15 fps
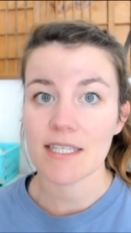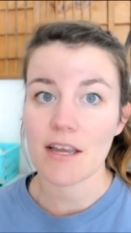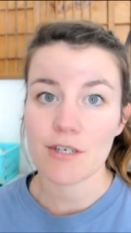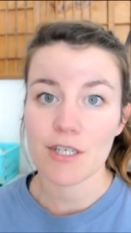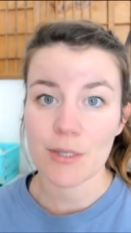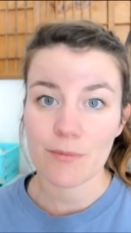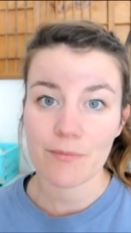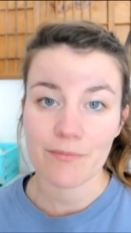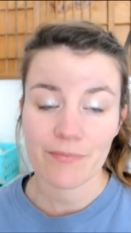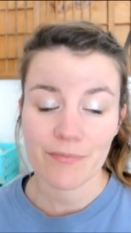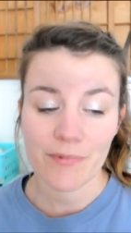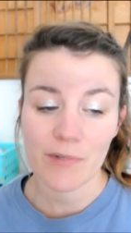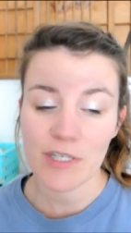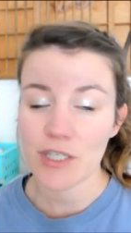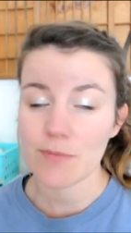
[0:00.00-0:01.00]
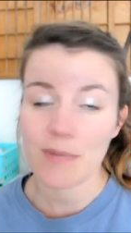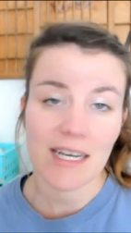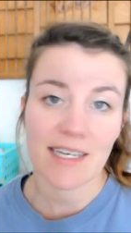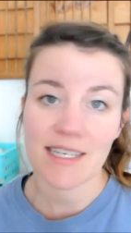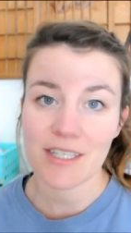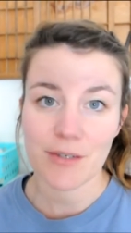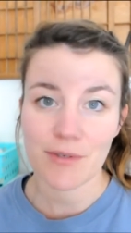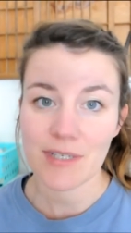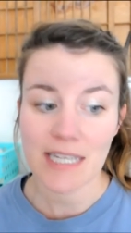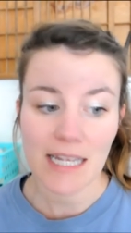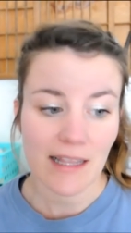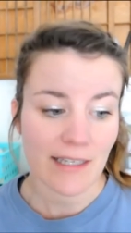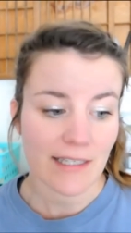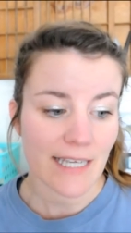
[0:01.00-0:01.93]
so she we just made it into a daily